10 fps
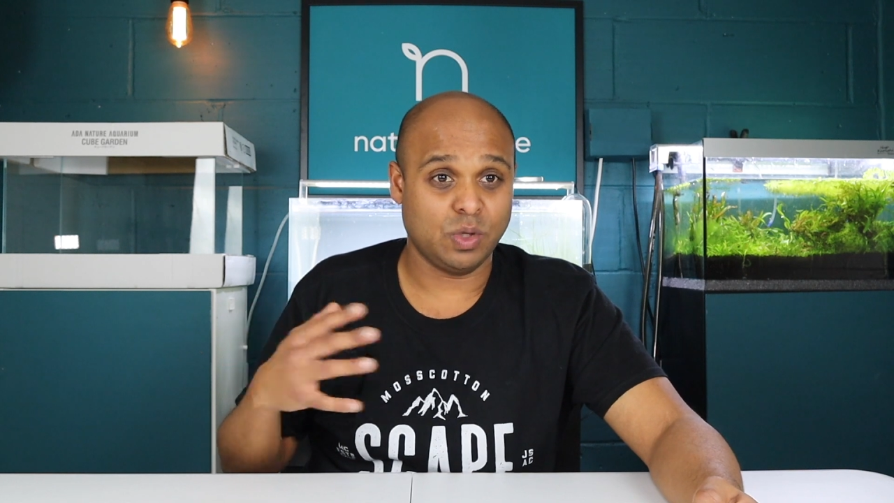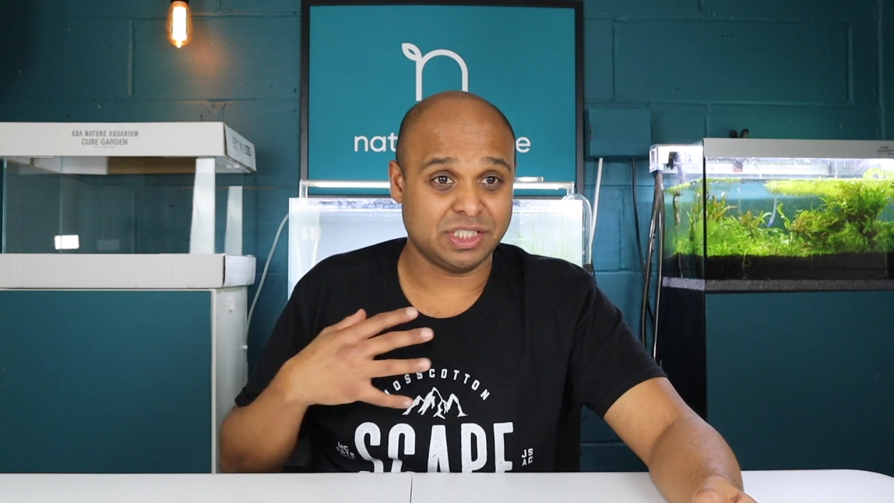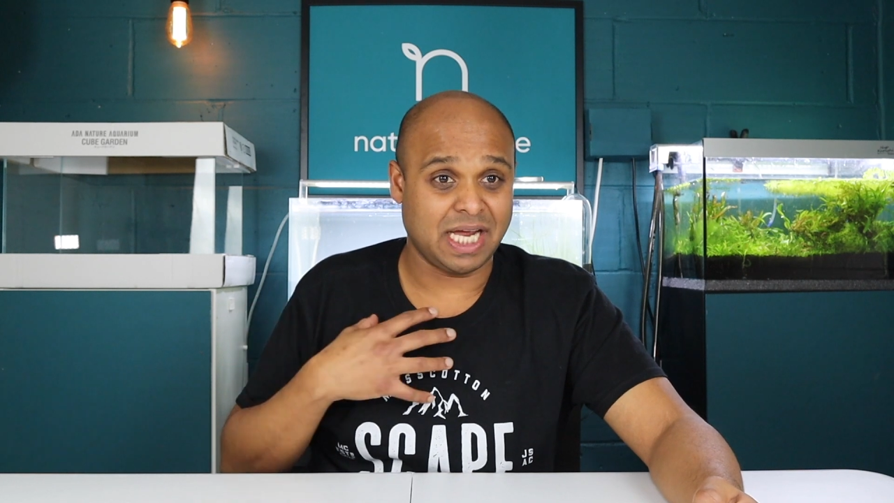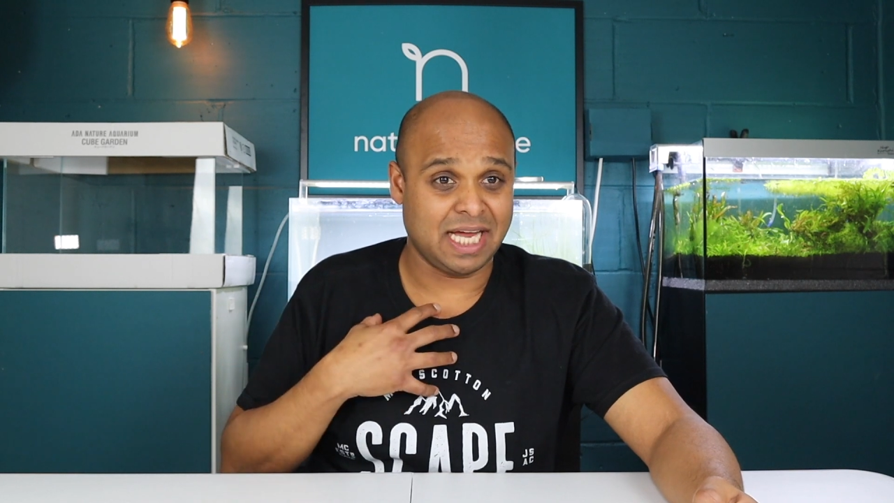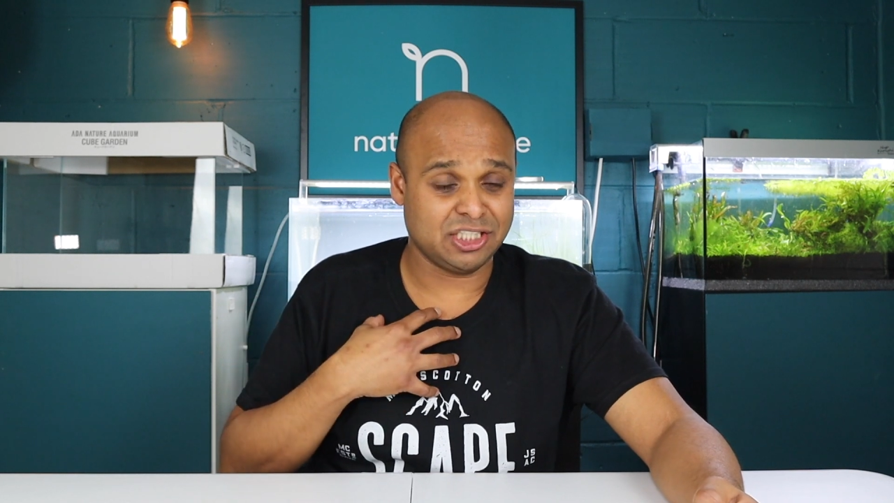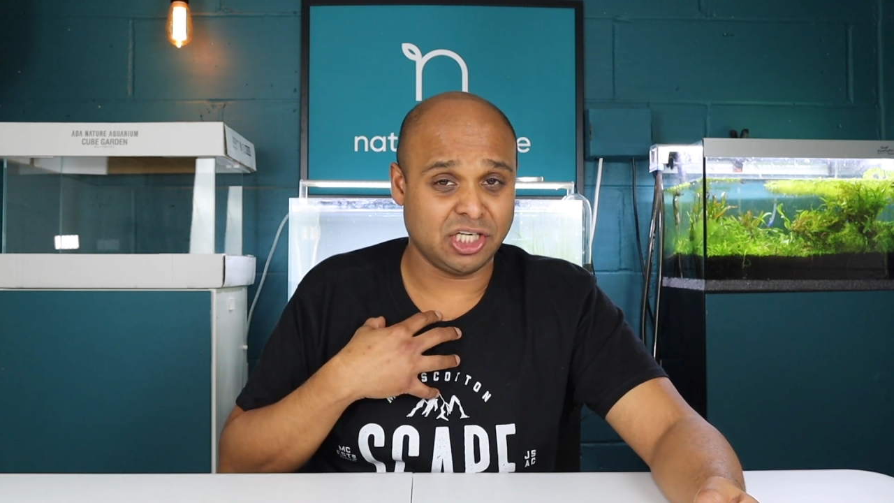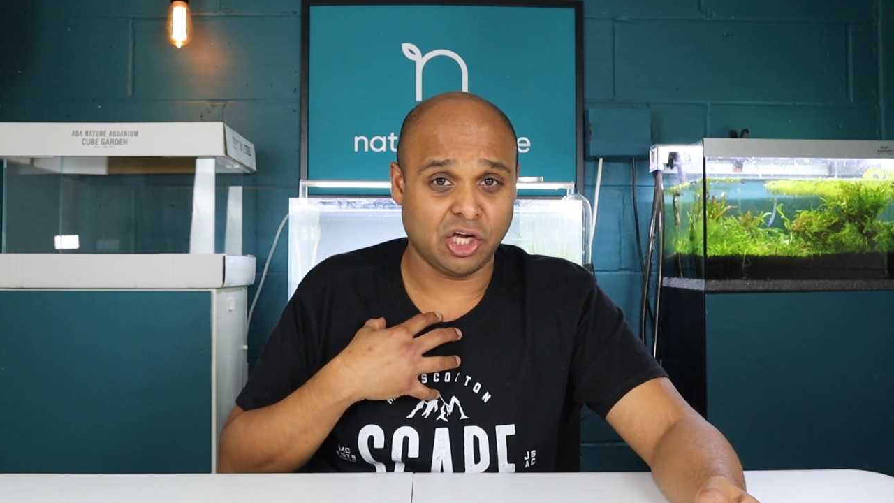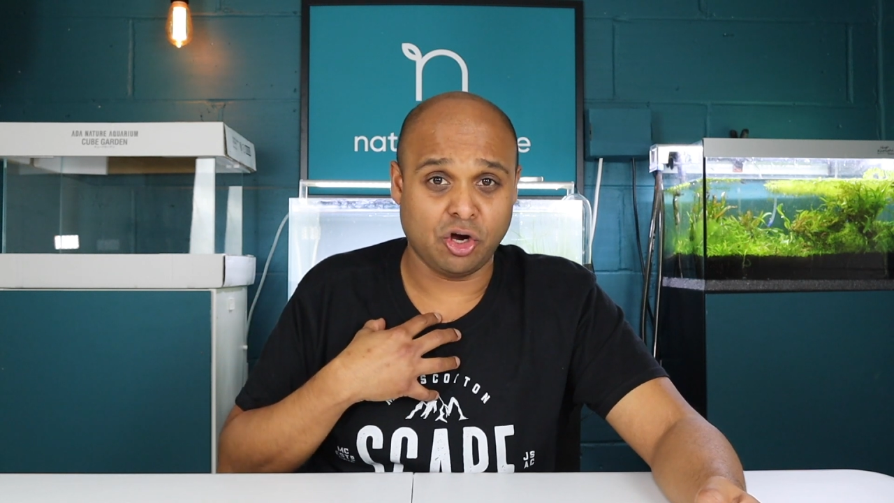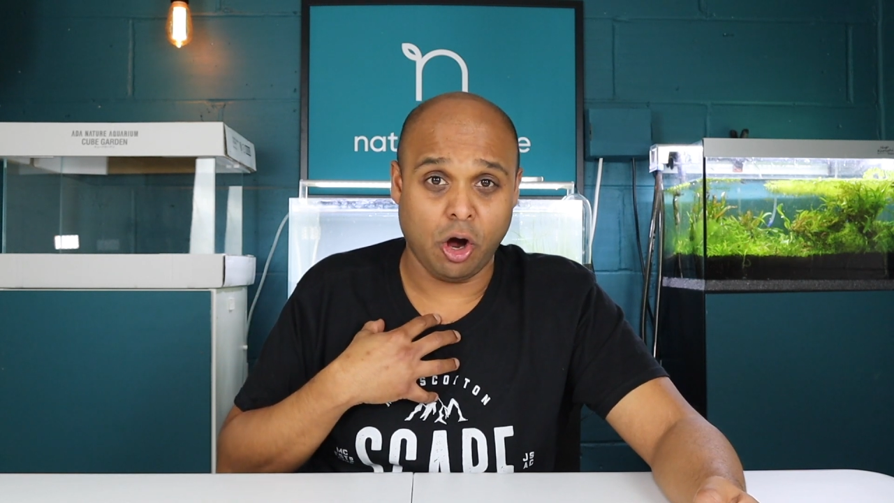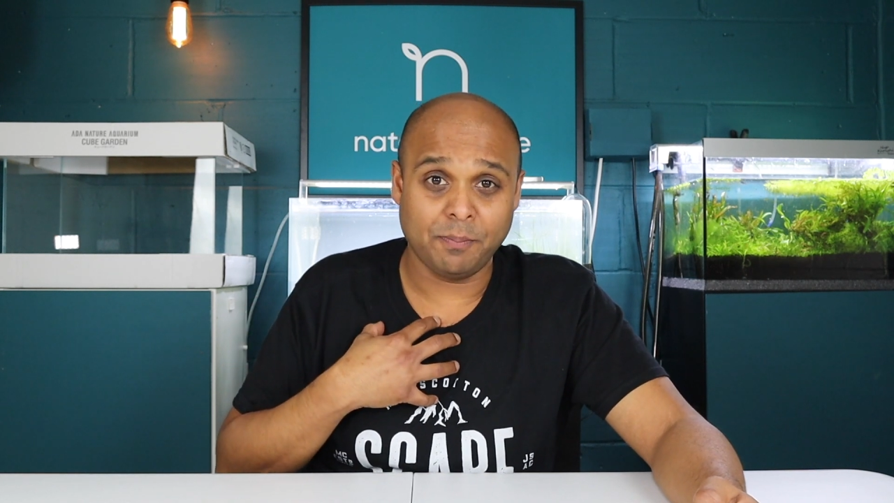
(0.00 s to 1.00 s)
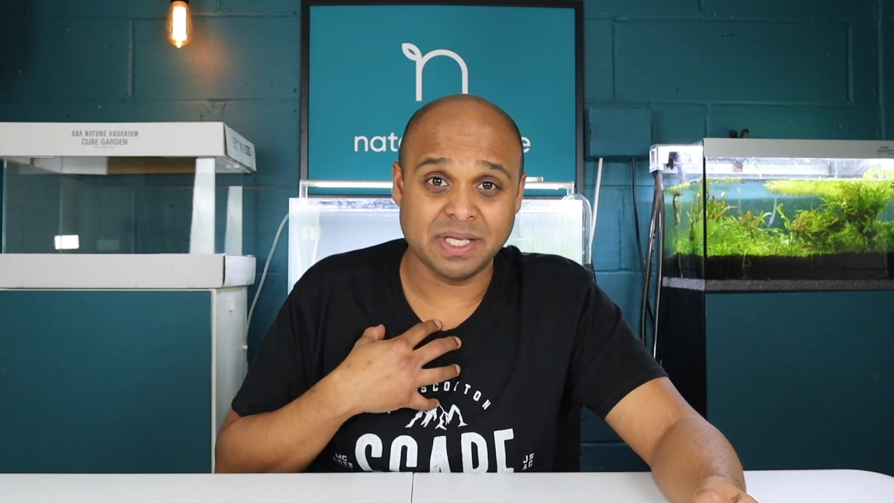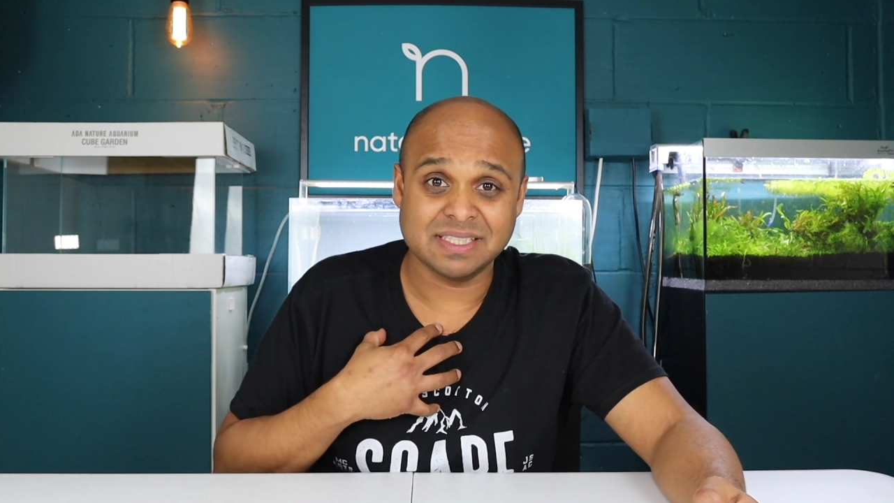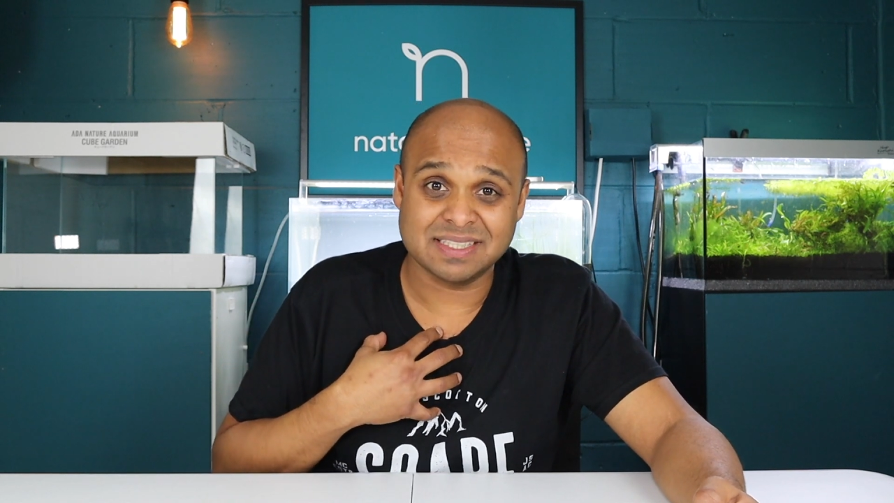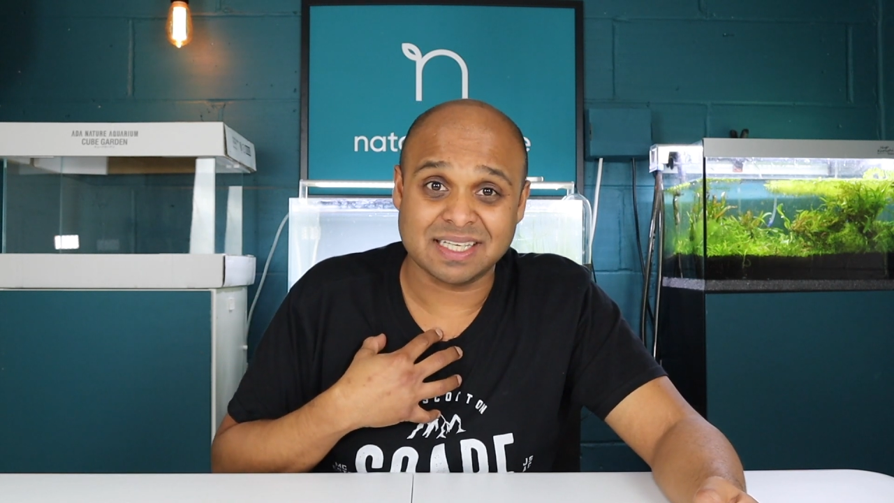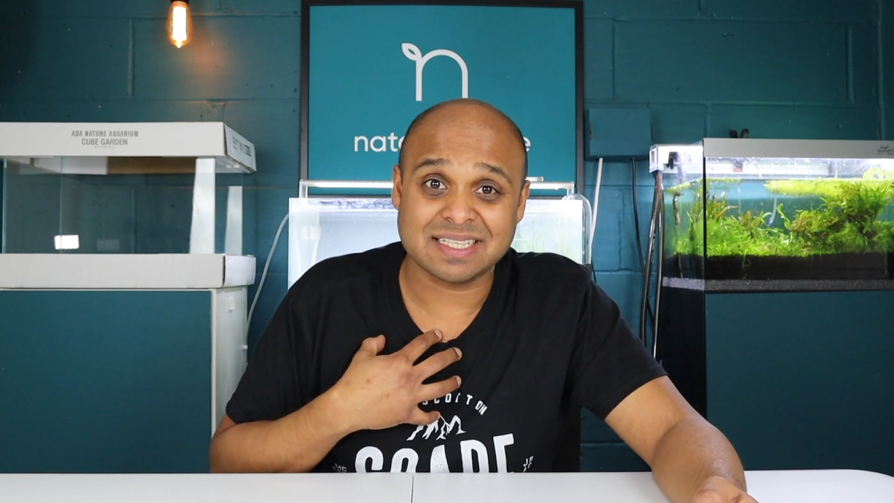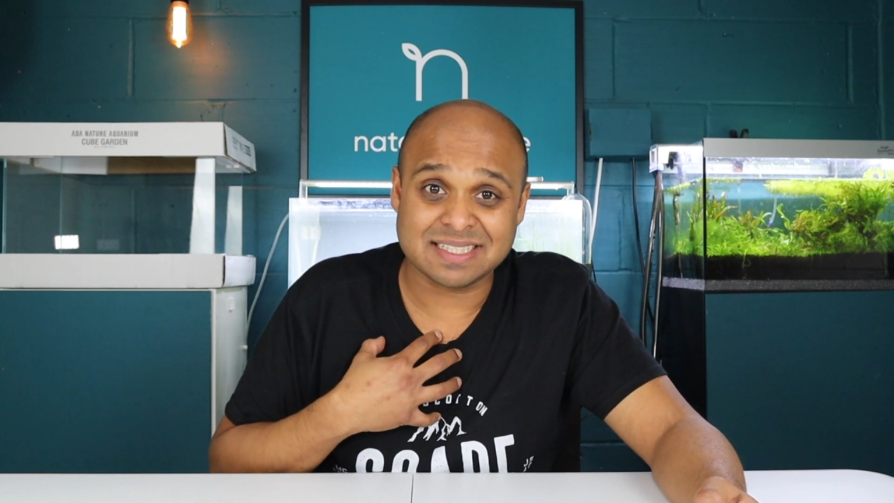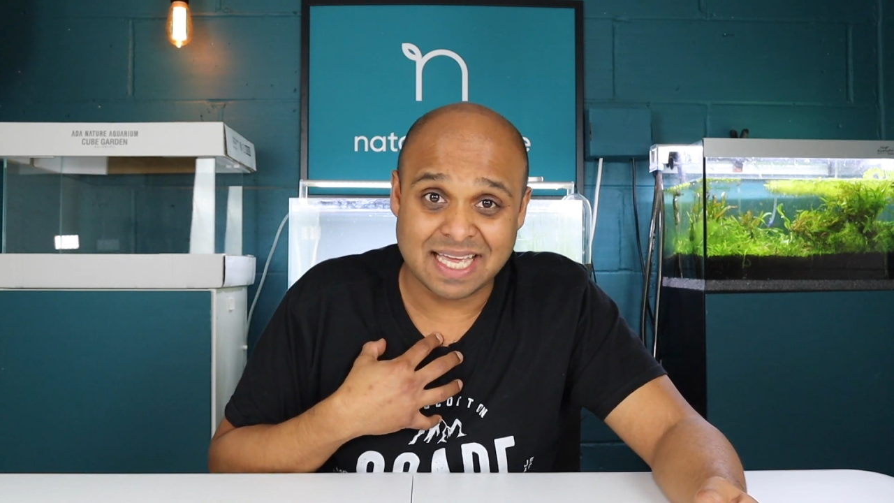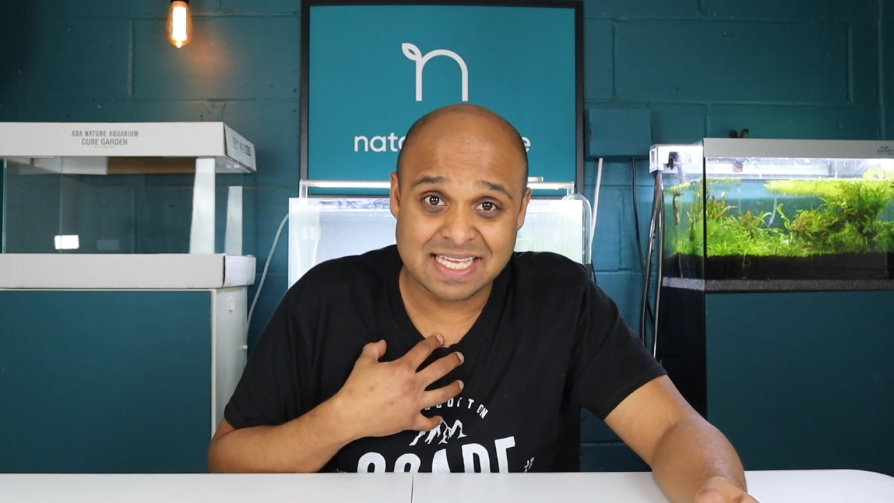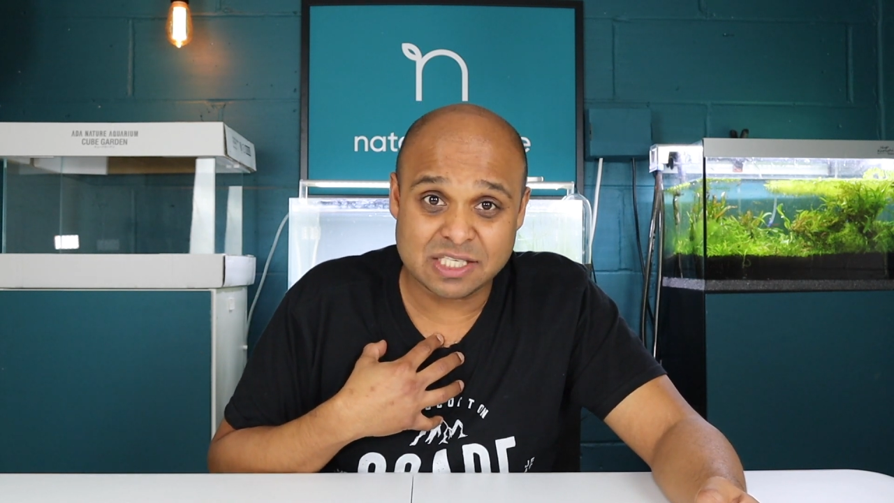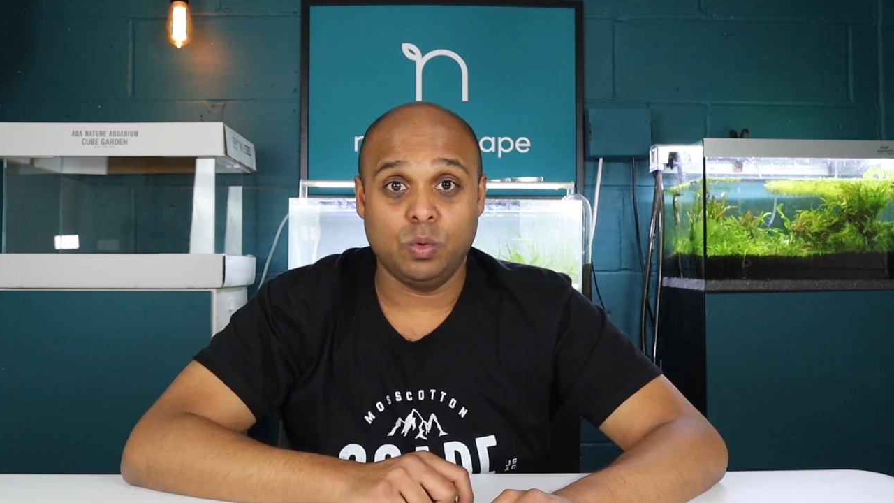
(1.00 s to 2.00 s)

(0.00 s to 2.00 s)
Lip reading: which actually got me success,